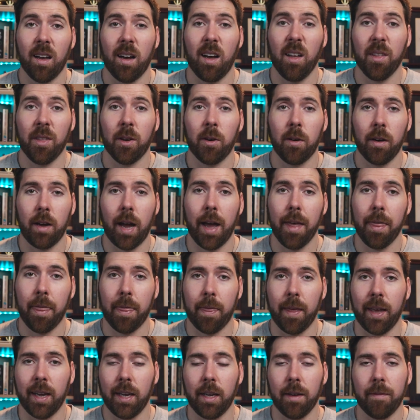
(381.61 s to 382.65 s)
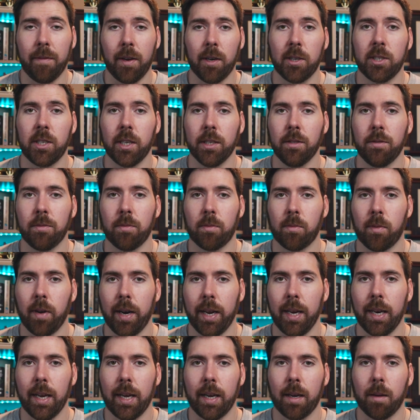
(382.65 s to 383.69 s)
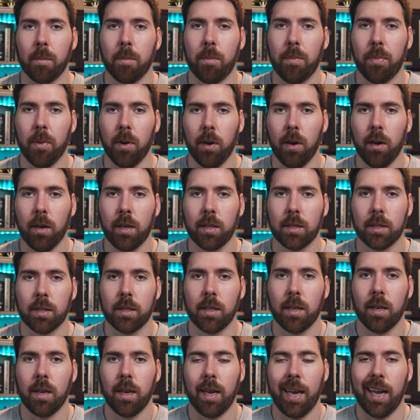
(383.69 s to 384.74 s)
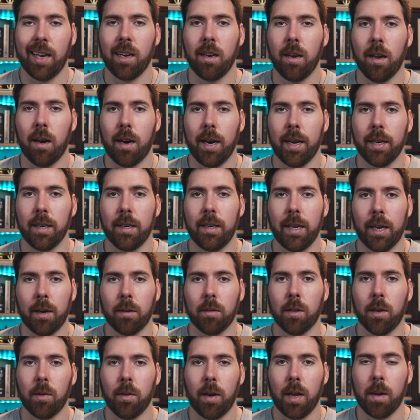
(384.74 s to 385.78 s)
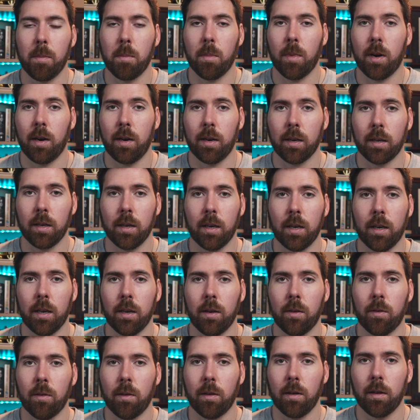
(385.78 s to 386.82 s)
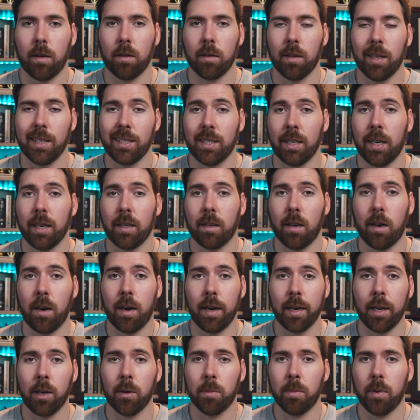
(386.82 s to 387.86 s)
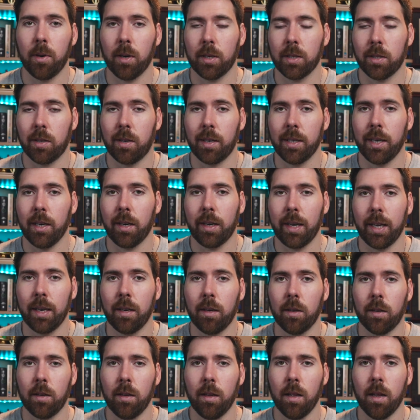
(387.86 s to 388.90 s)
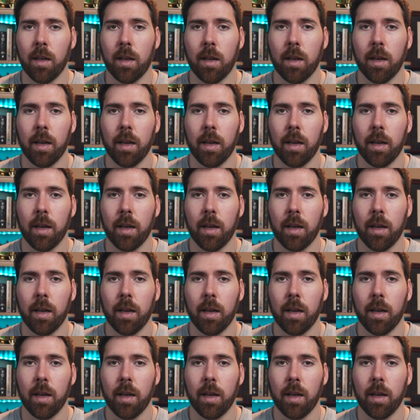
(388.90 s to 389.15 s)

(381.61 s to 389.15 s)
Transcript: Although I think if you're just reading books and not downloading manga or listening to audiobooks on your Kindle,